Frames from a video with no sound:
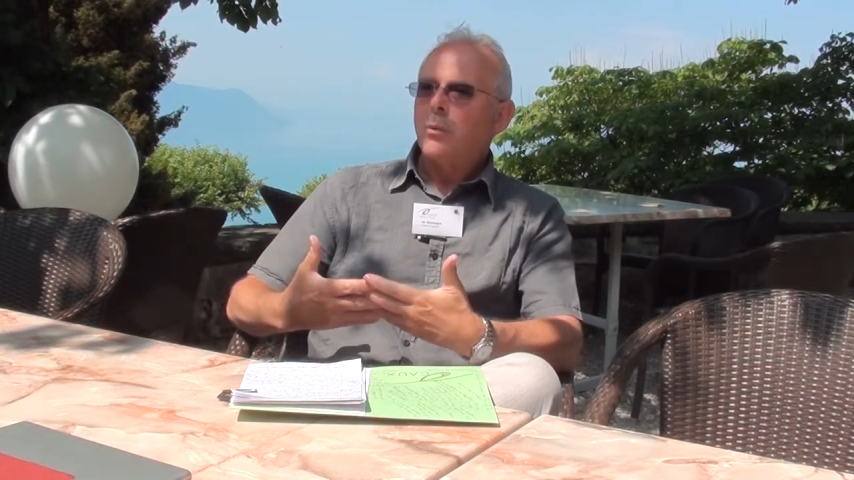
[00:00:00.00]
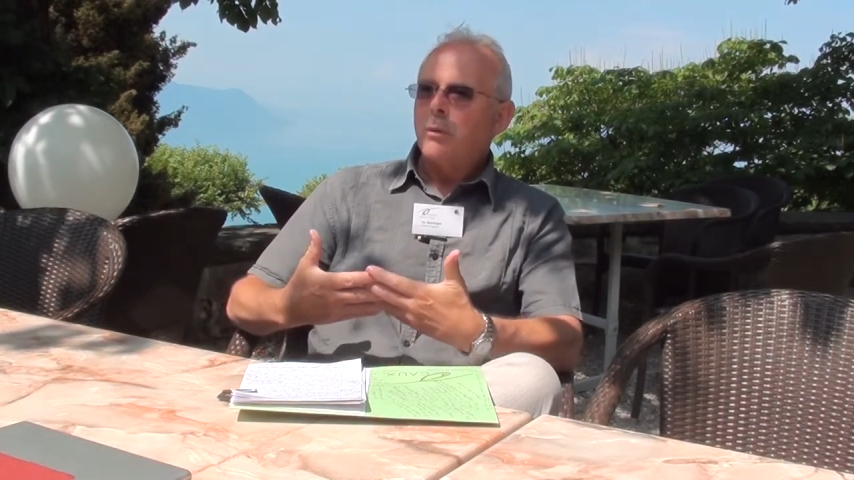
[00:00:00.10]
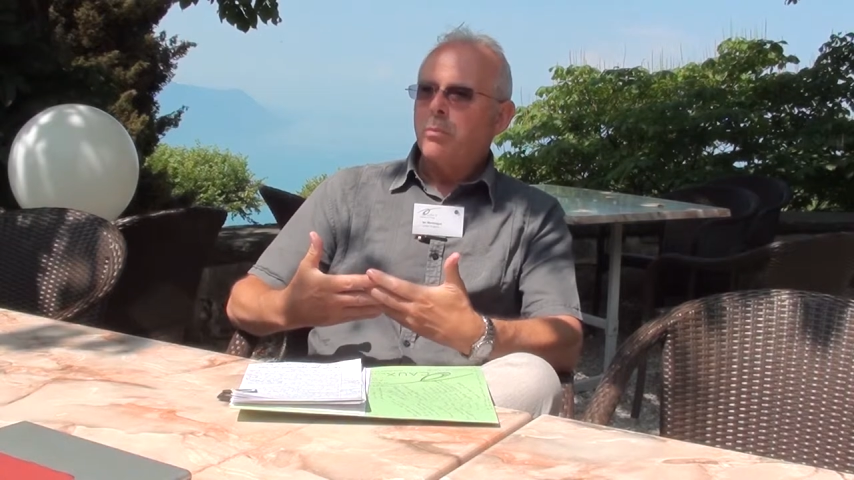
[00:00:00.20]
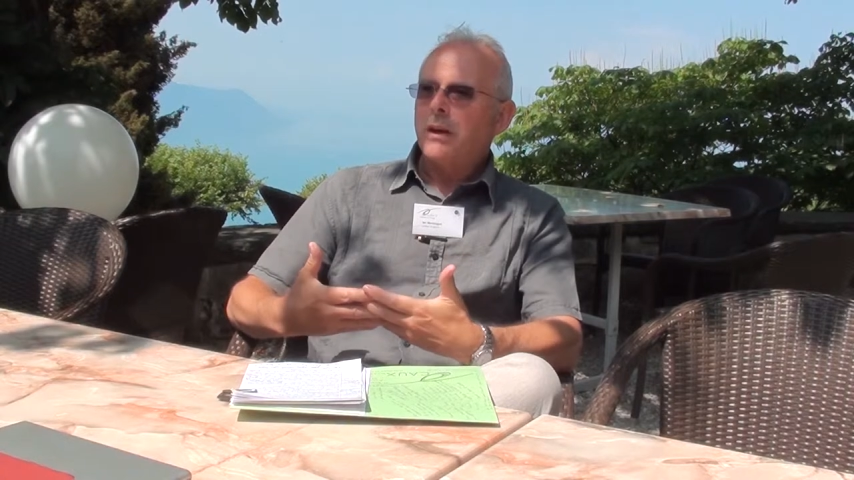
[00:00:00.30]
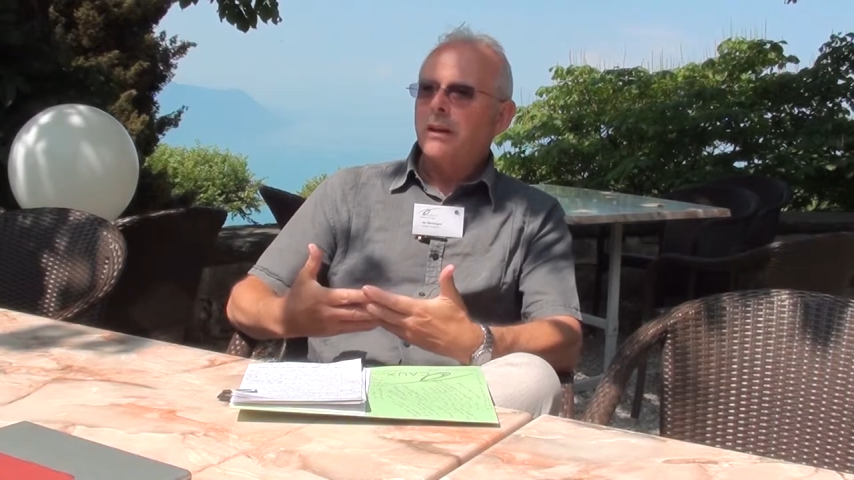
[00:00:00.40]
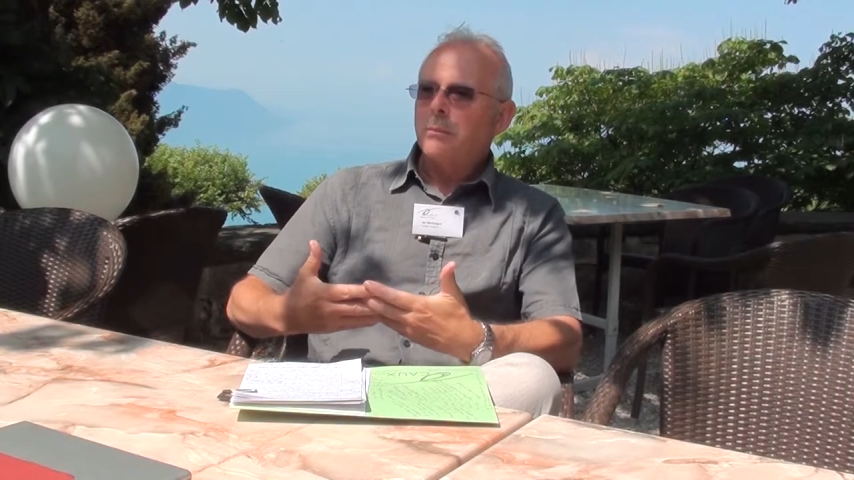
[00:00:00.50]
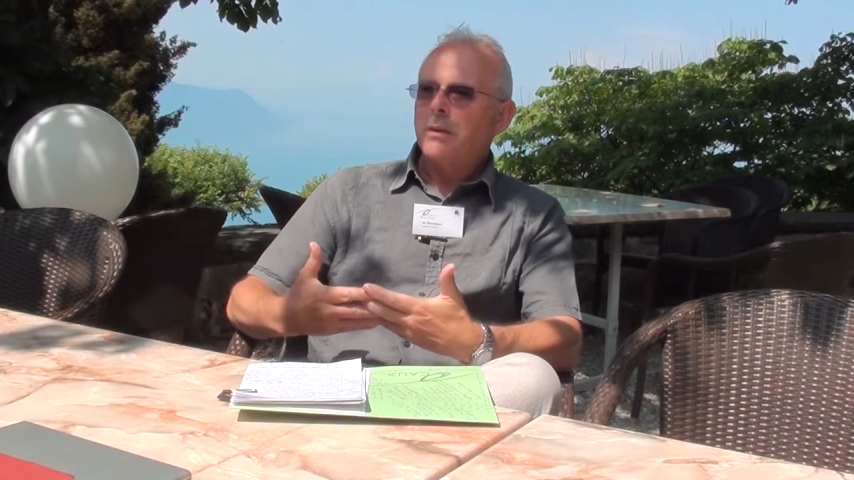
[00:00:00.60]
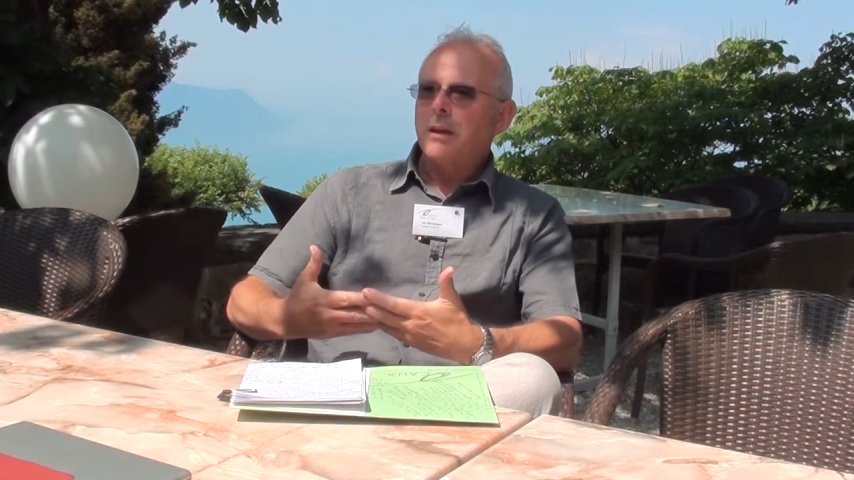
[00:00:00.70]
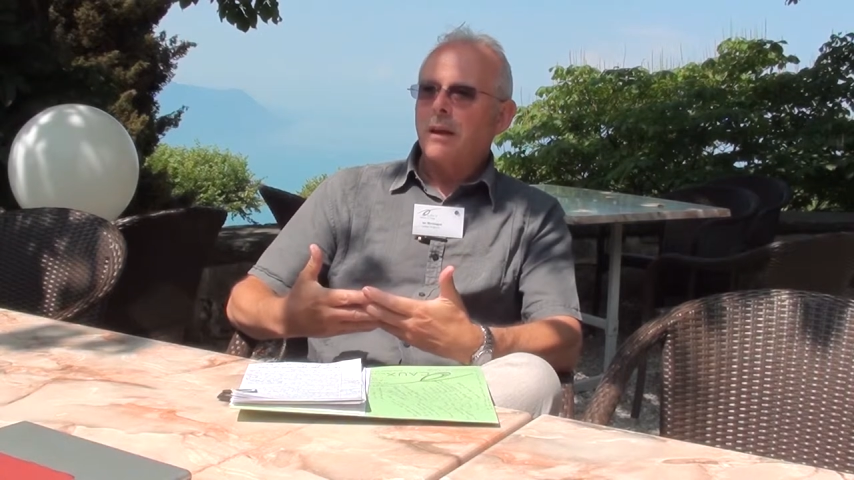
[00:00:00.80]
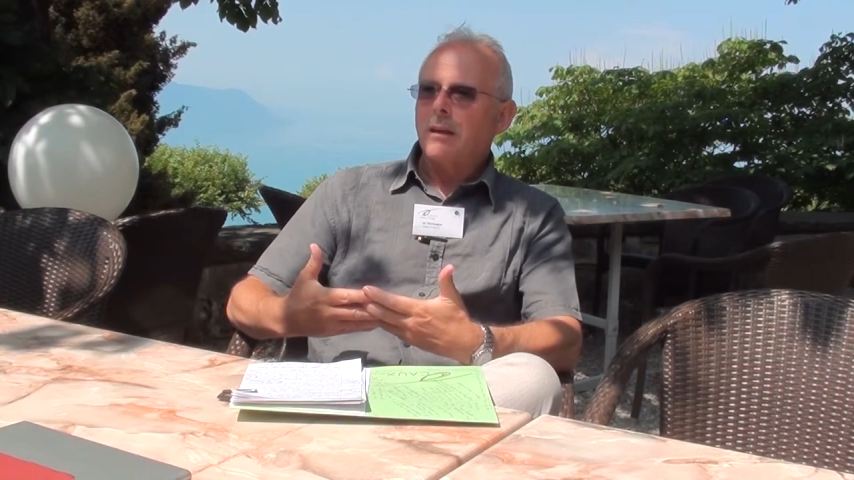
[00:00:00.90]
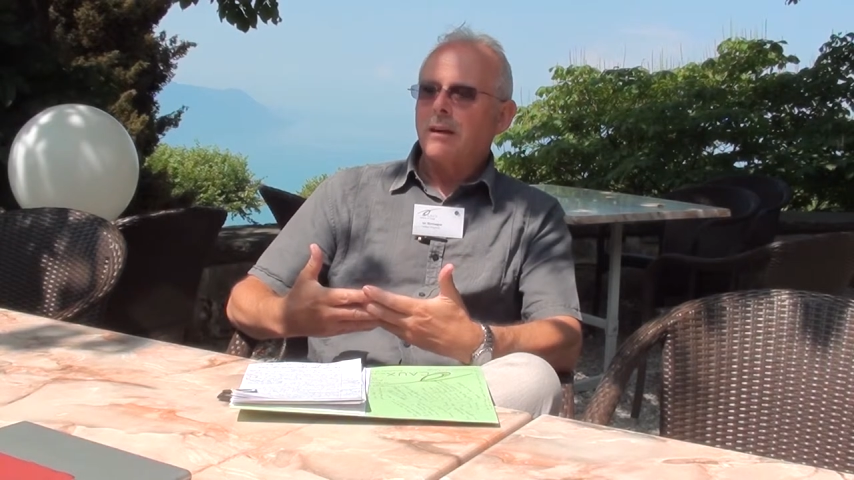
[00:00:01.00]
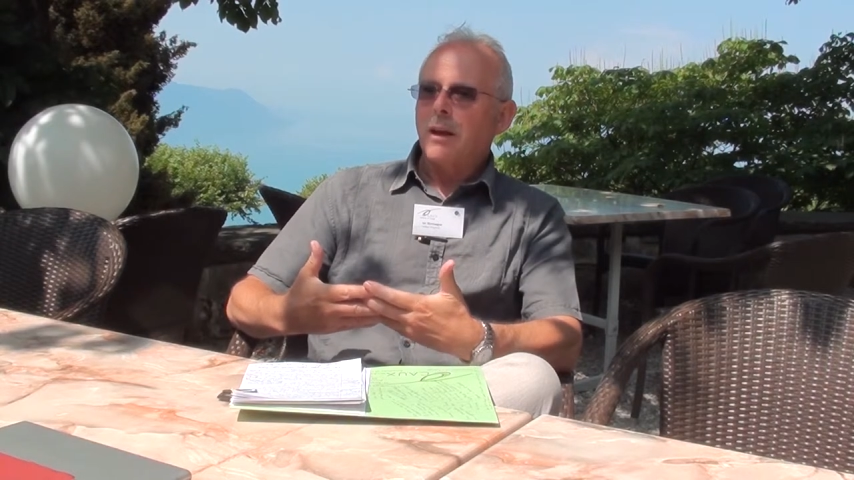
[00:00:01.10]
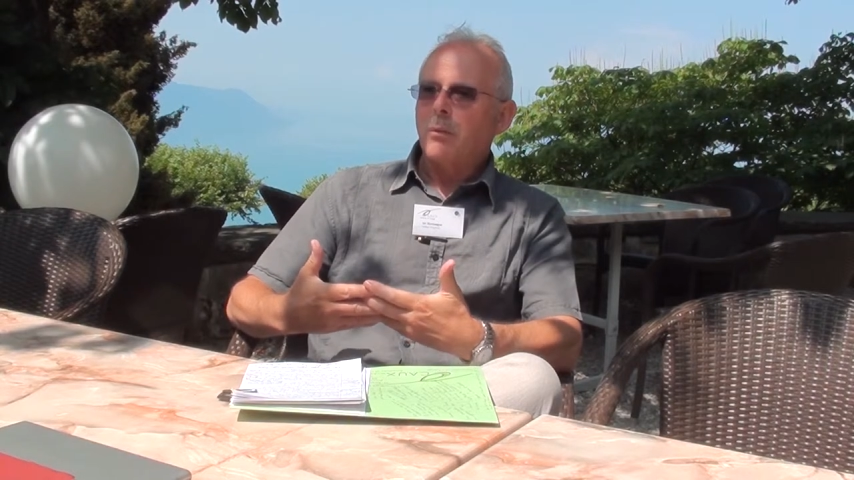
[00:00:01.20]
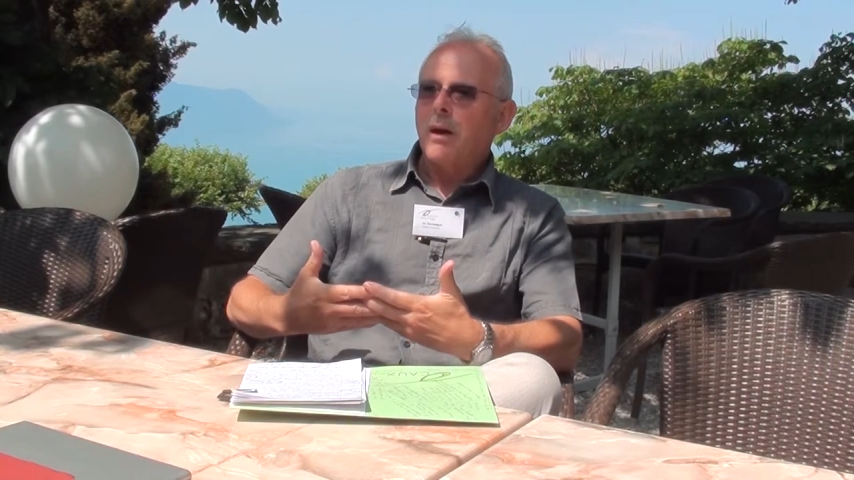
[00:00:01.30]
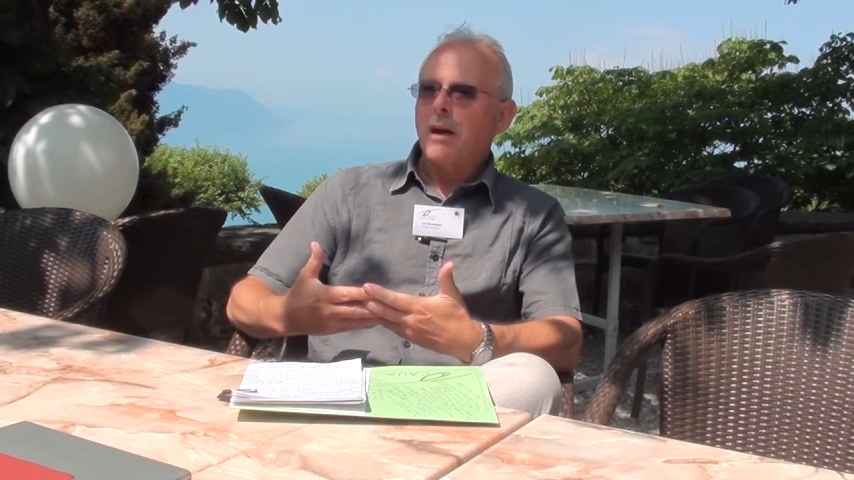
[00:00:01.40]
we bring them together
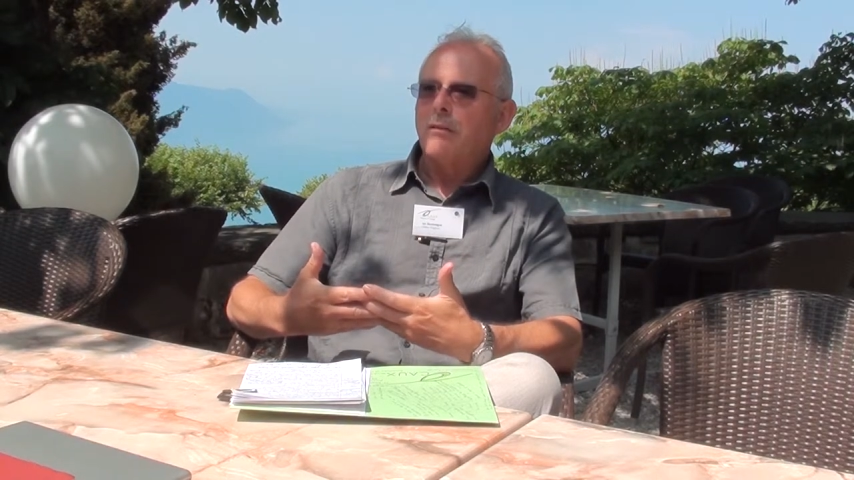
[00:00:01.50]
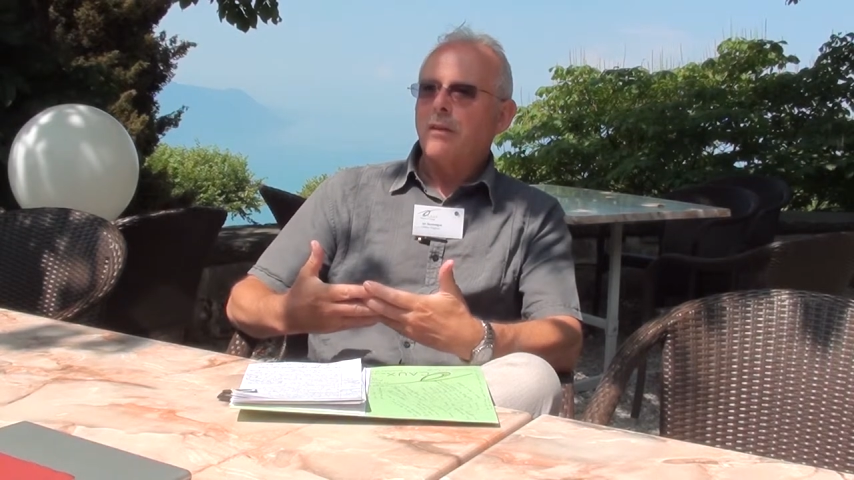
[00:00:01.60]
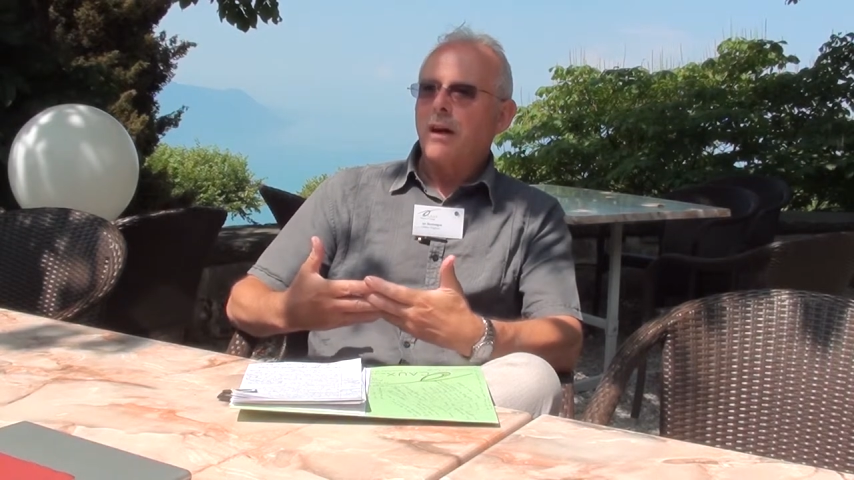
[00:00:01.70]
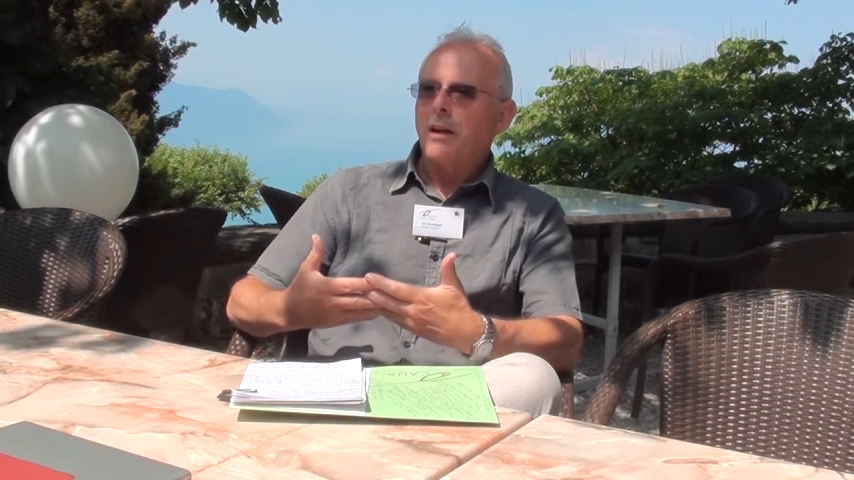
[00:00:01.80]
and we have